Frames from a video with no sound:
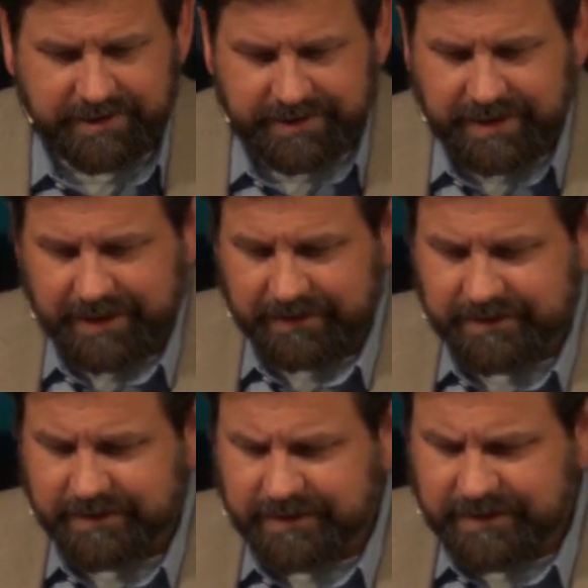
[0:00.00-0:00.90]
the
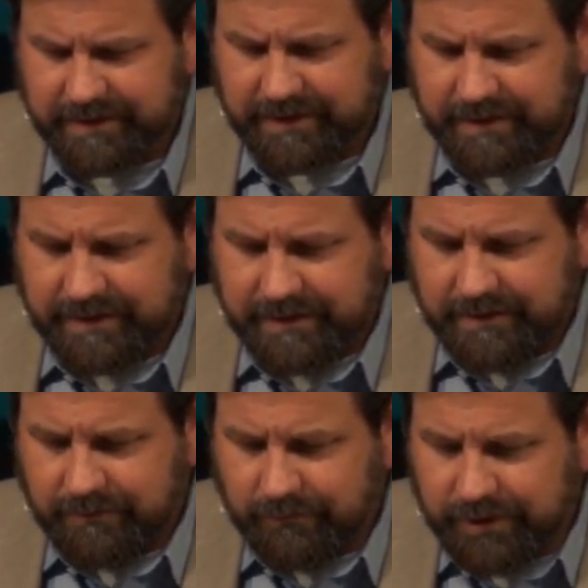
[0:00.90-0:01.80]
text,
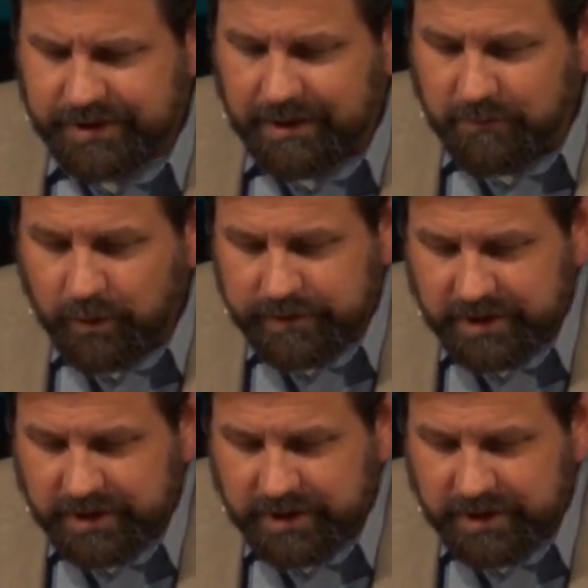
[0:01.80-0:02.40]
which then moves